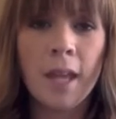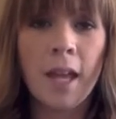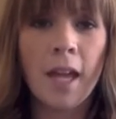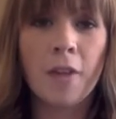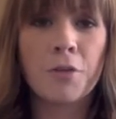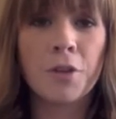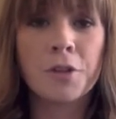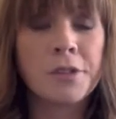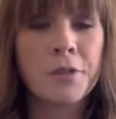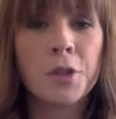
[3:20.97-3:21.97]
And for
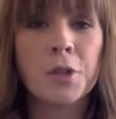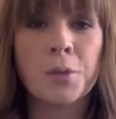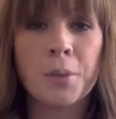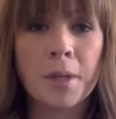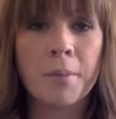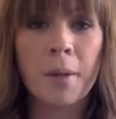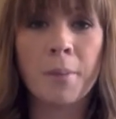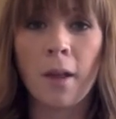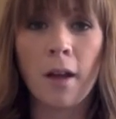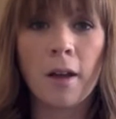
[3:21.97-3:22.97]
those of you who read my
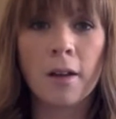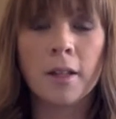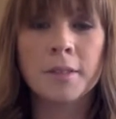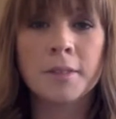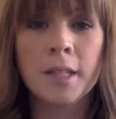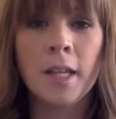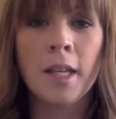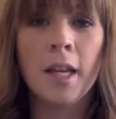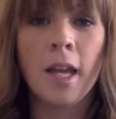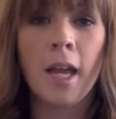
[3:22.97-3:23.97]
blog,
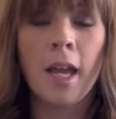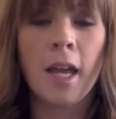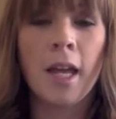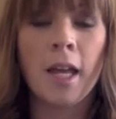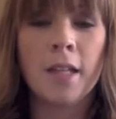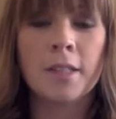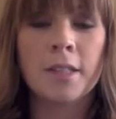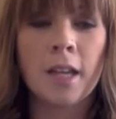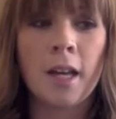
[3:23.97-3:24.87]
and